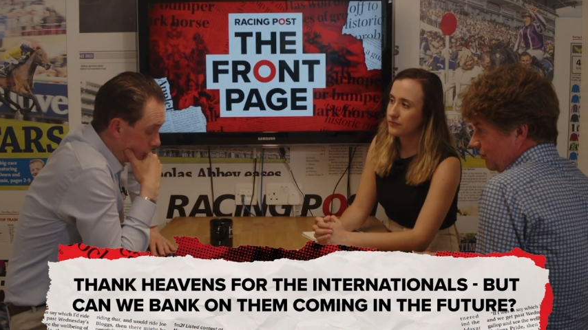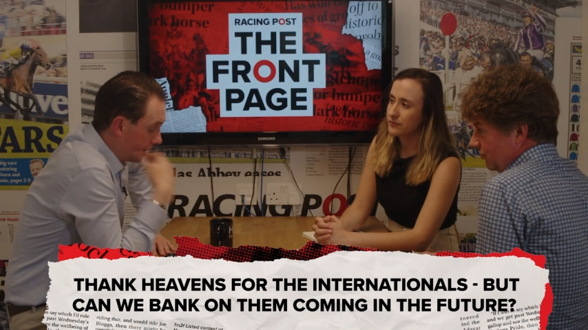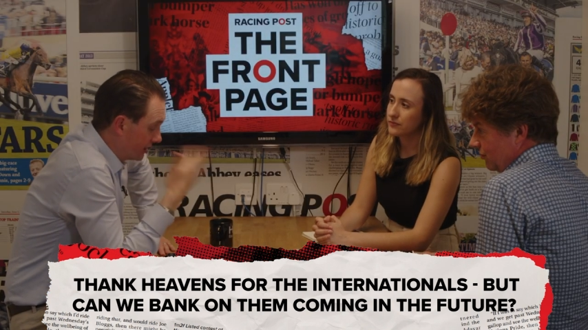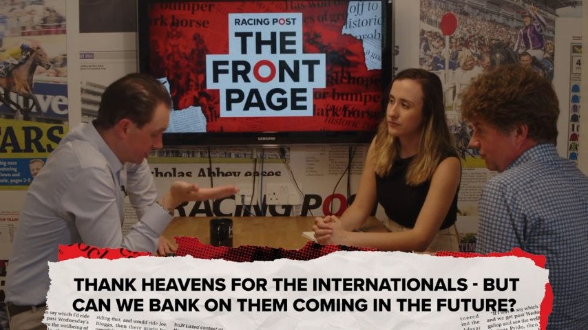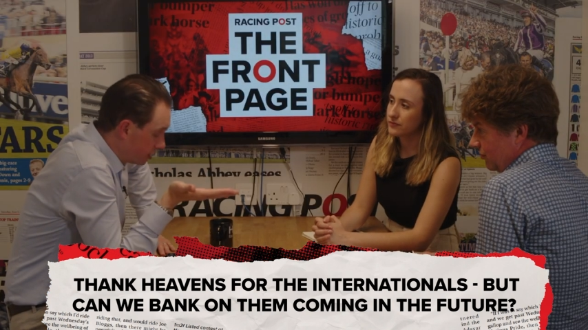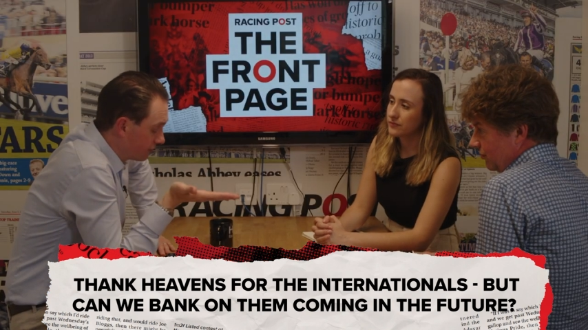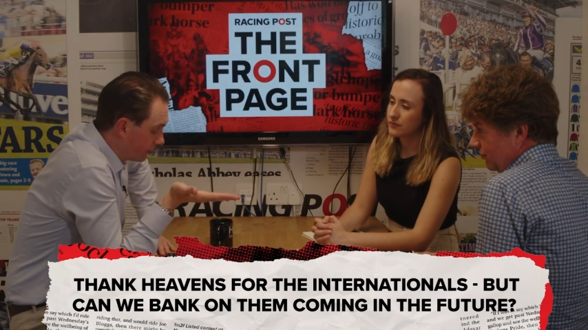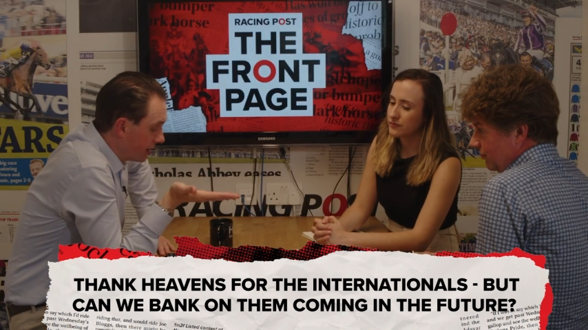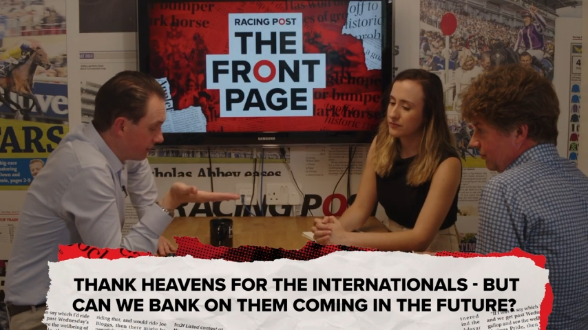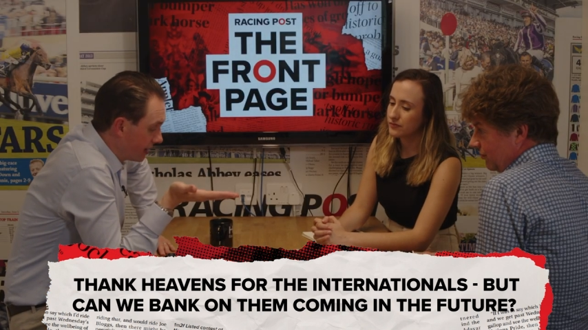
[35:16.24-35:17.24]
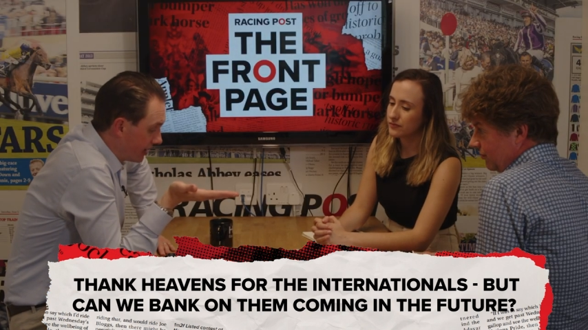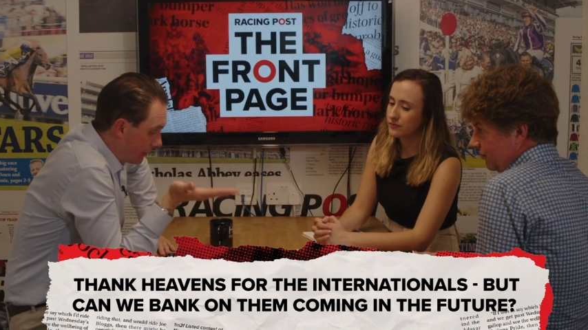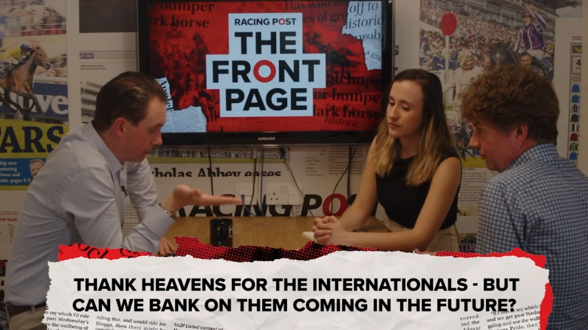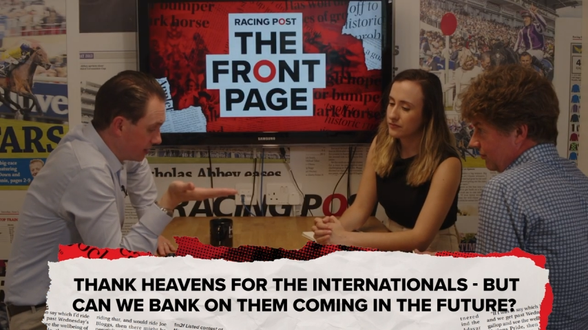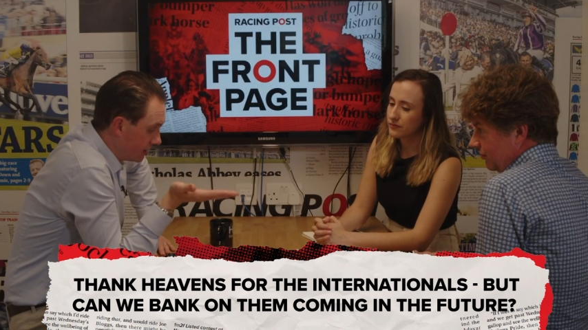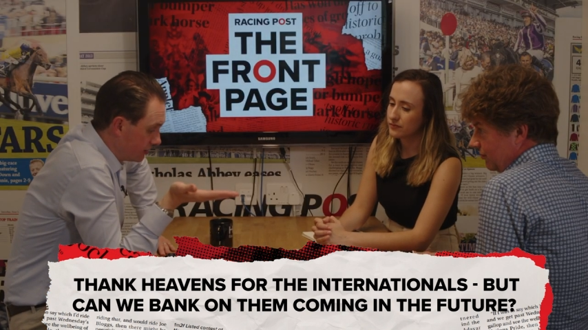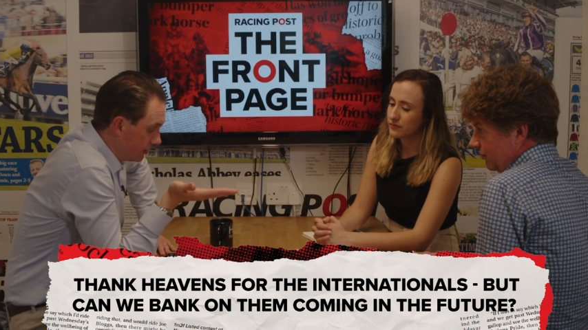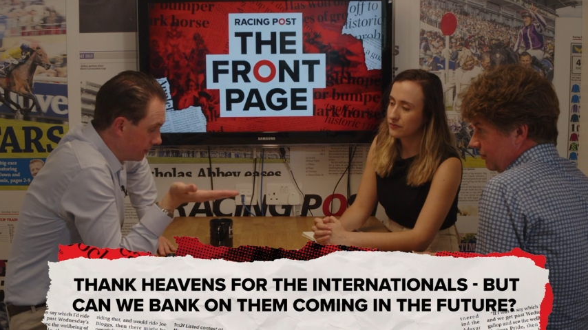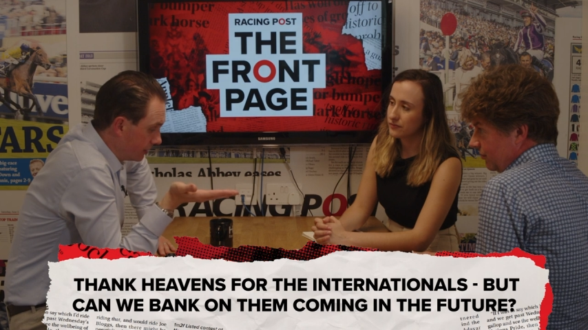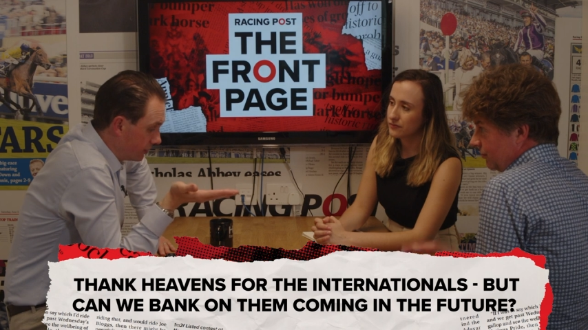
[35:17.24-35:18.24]
Speaker 1: aside from that, that heritage,
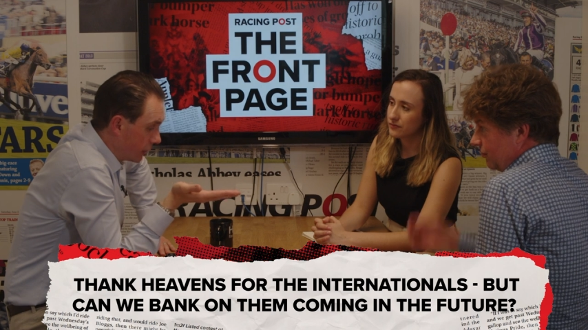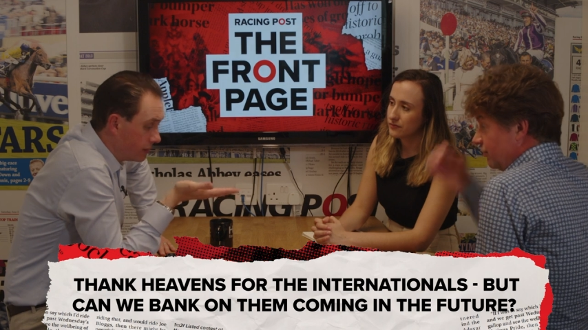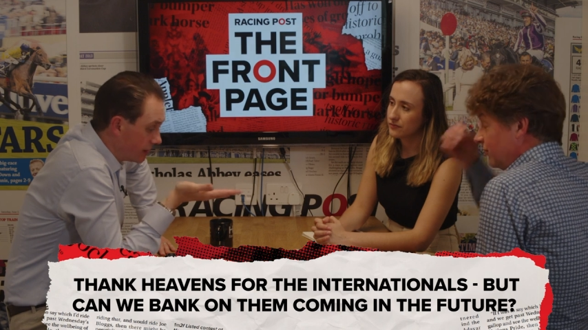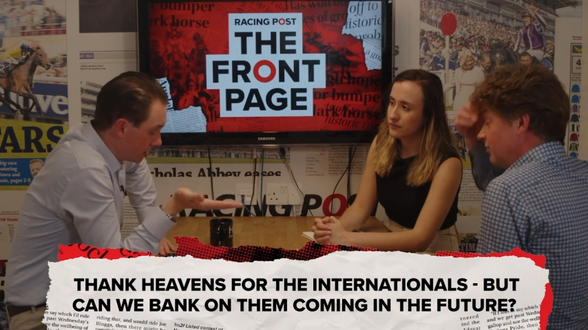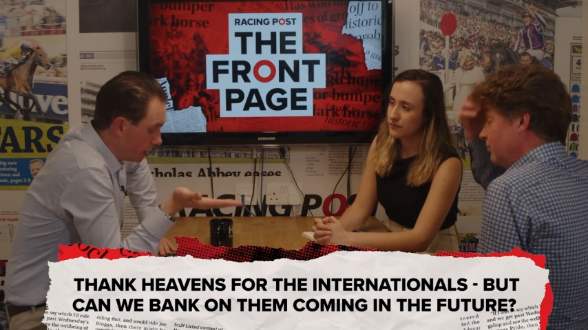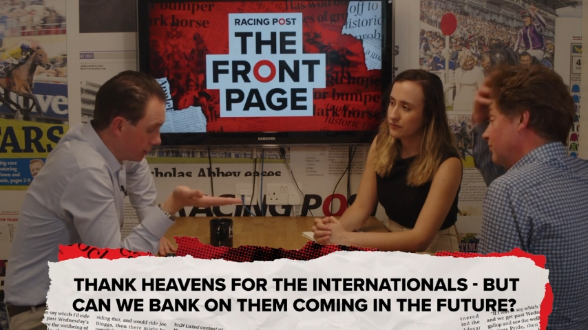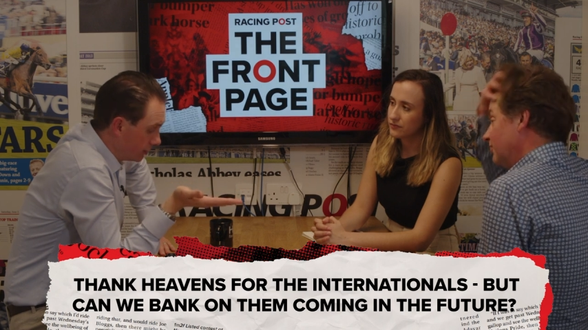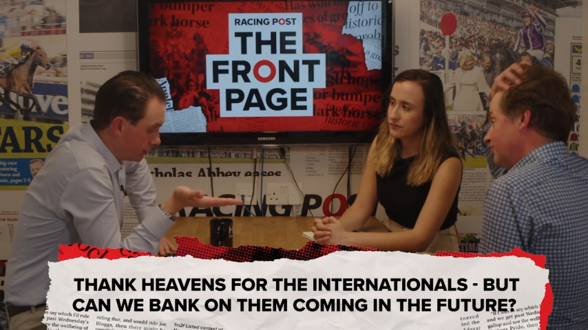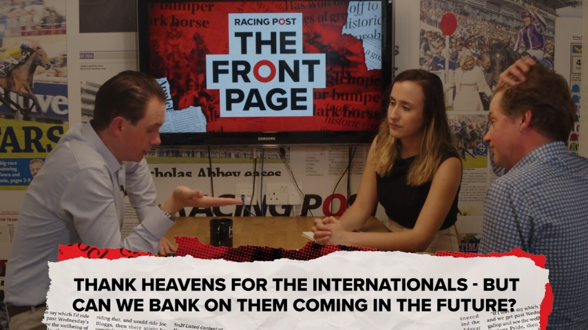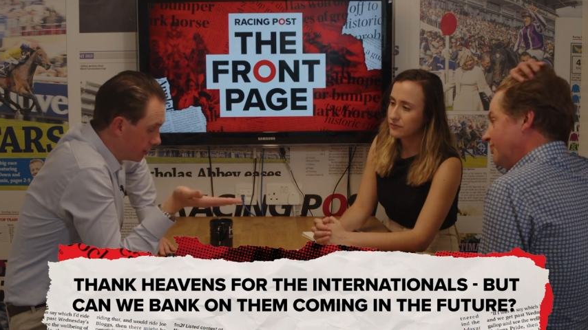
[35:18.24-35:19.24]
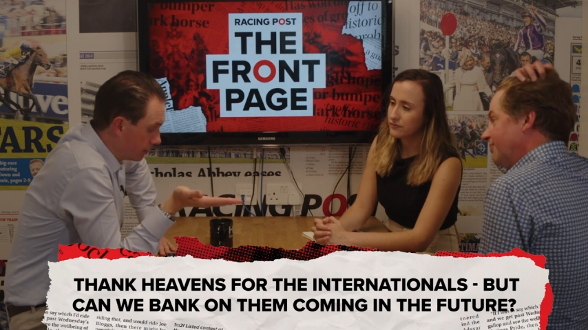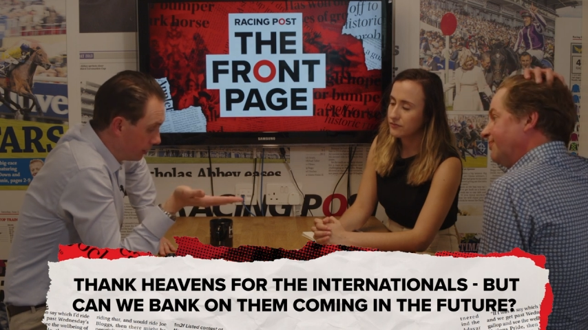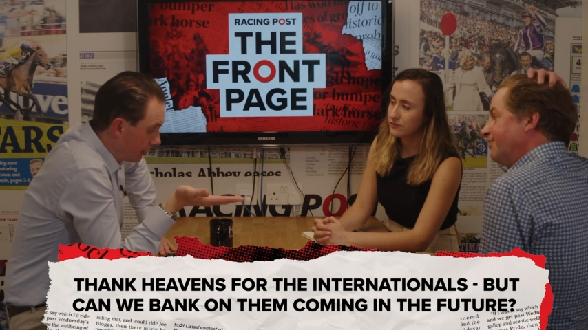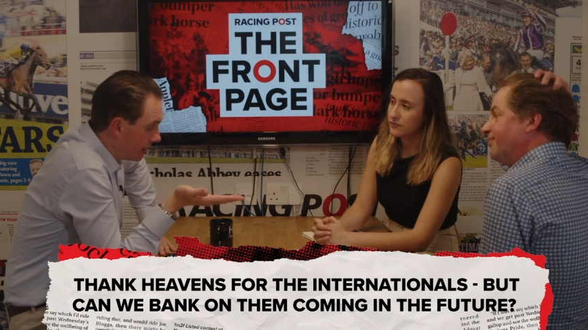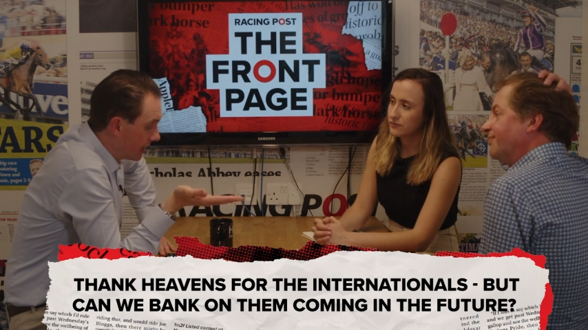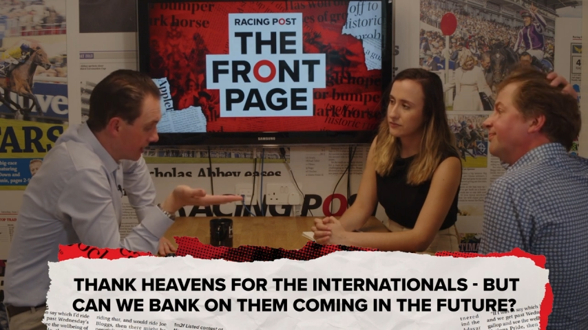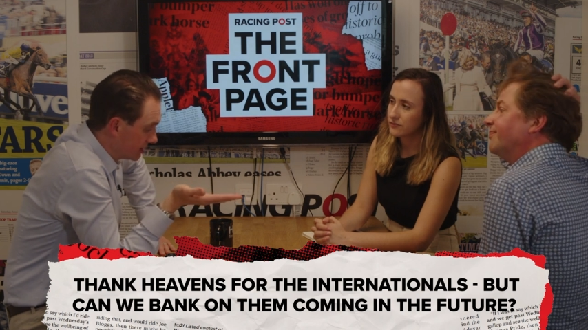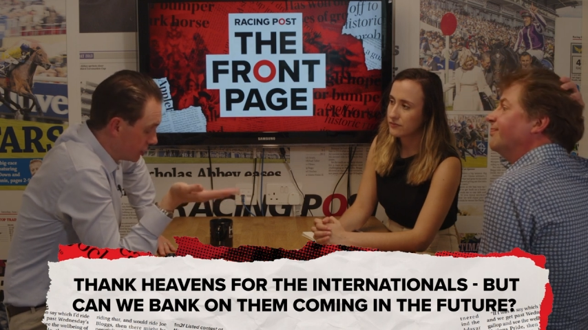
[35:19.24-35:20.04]
the, the, the only card that you can play as a